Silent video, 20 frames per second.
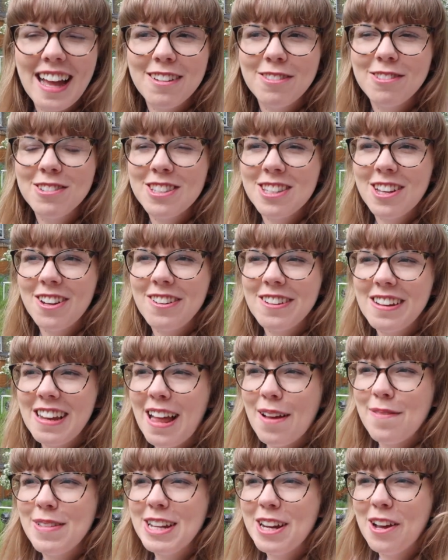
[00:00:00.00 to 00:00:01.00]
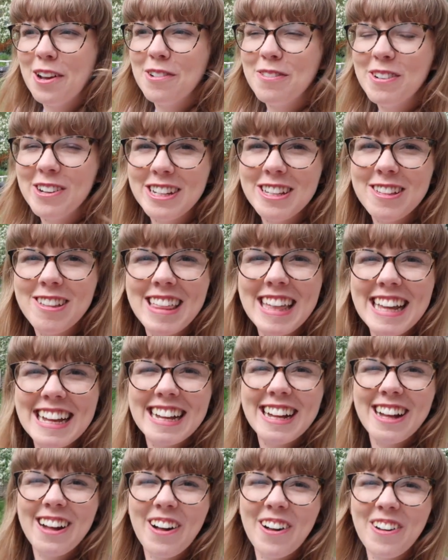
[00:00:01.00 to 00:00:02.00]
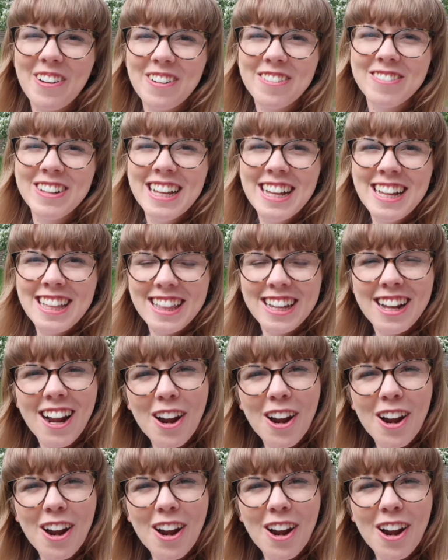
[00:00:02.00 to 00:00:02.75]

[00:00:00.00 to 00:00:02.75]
and also let me know what you think of the